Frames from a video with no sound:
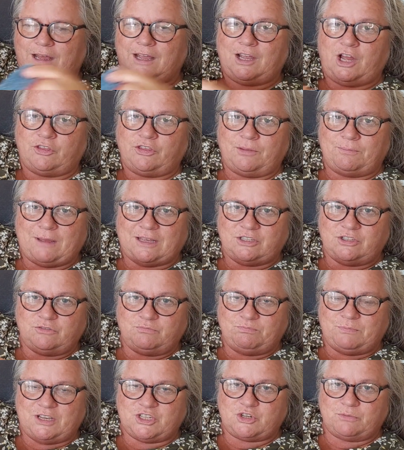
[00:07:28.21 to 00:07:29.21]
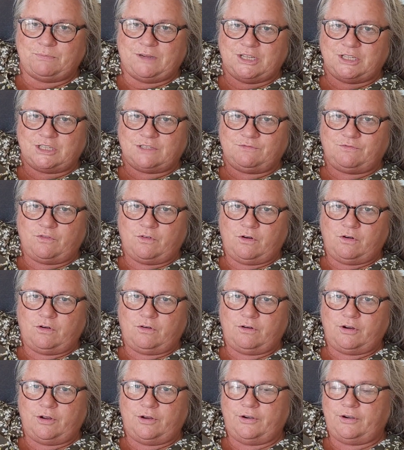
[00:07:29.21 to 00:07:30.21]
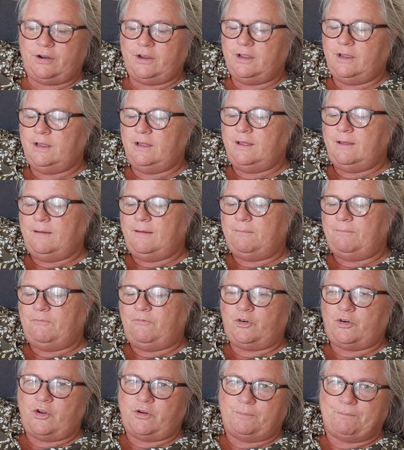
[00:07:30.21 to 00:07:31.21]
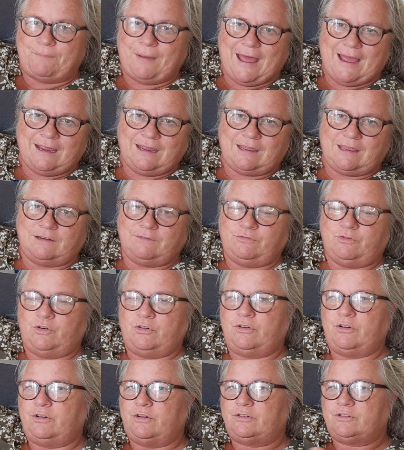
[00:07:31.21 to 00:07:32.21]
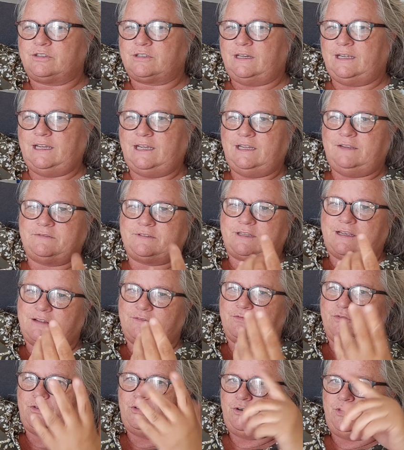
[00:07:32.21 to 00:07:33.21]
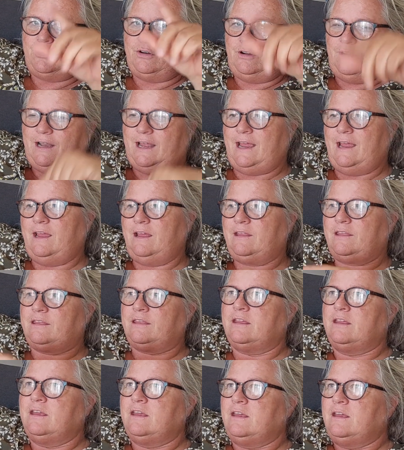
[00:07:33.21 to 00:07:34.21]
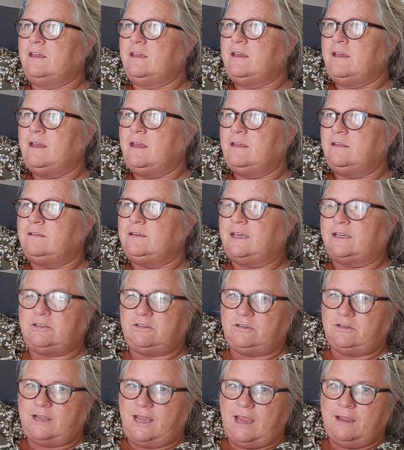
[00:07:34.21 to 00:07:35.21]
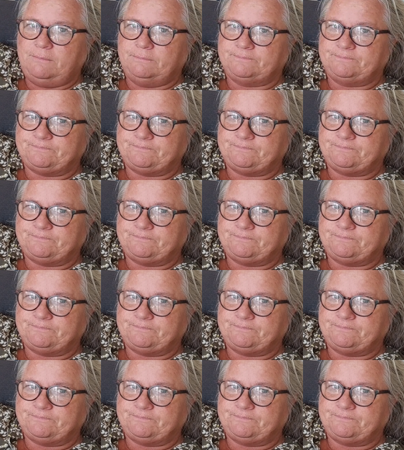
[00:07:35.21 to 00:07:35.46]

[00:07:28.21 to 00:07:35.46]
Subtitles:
got the measurements for her back and for her sleeves and for her length yesterday.